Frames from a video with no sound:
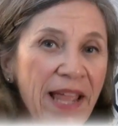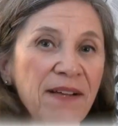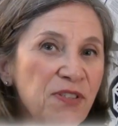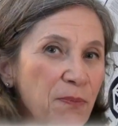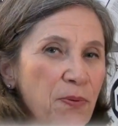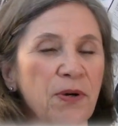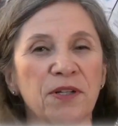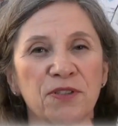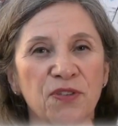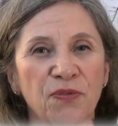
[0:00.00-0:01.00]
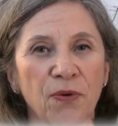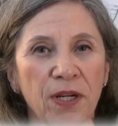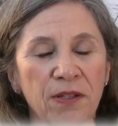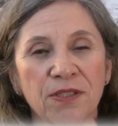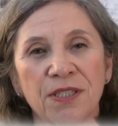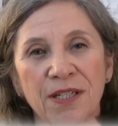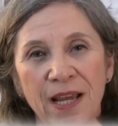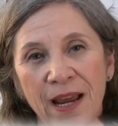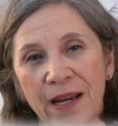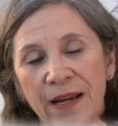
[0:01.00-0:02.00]
I have some pointers for you
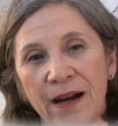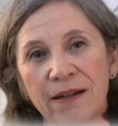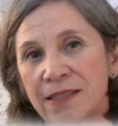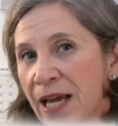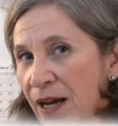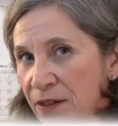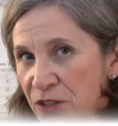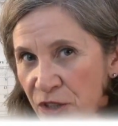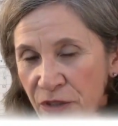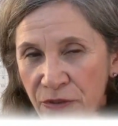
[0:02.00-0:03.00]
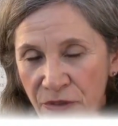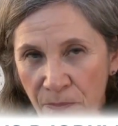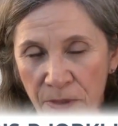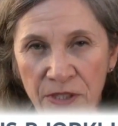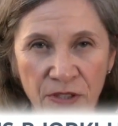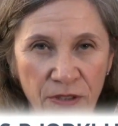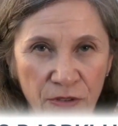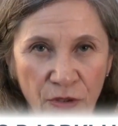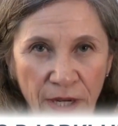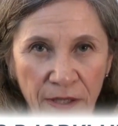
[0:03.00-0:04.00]
today on how to choose a
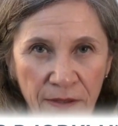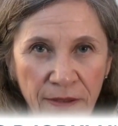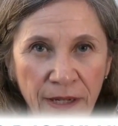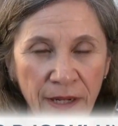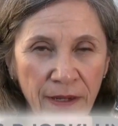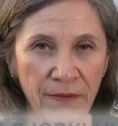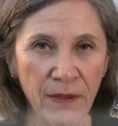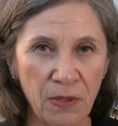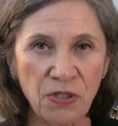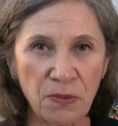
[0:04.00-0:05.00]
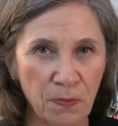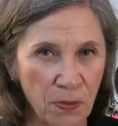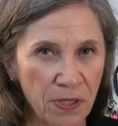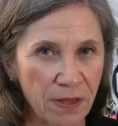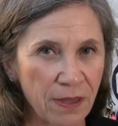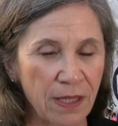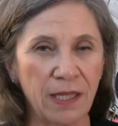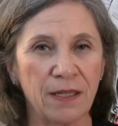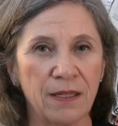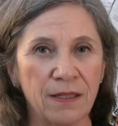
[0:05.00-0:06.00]
personal trainer. The most important
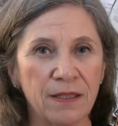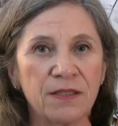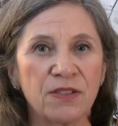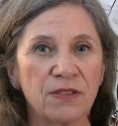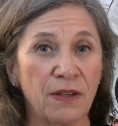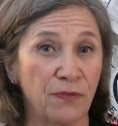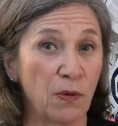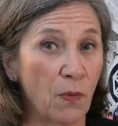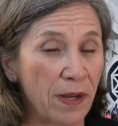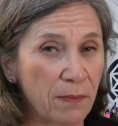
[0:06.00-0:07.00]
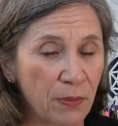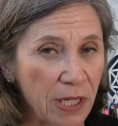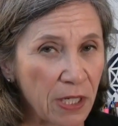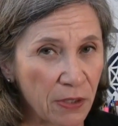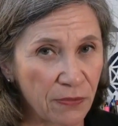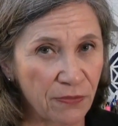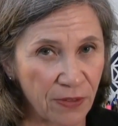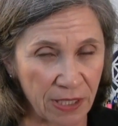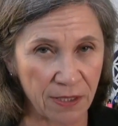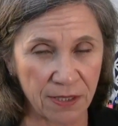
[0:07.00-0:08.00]
thing is if you want to bring your
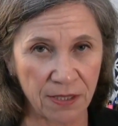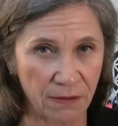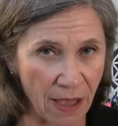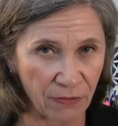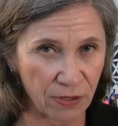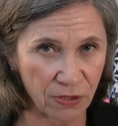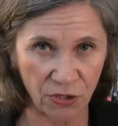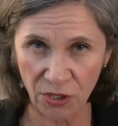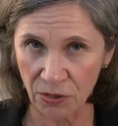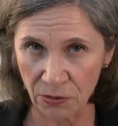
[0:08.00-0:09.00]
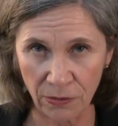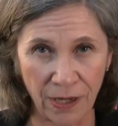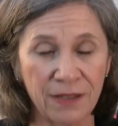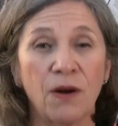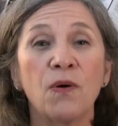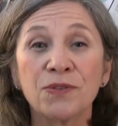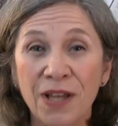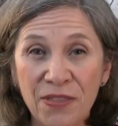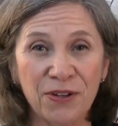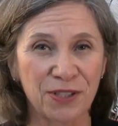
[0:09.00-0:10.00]
fitness levels to a whole
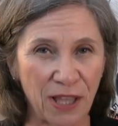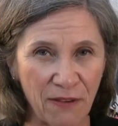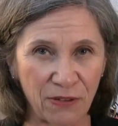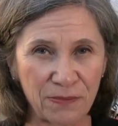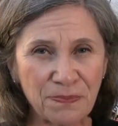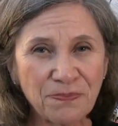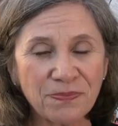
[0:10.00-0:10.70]
nother level,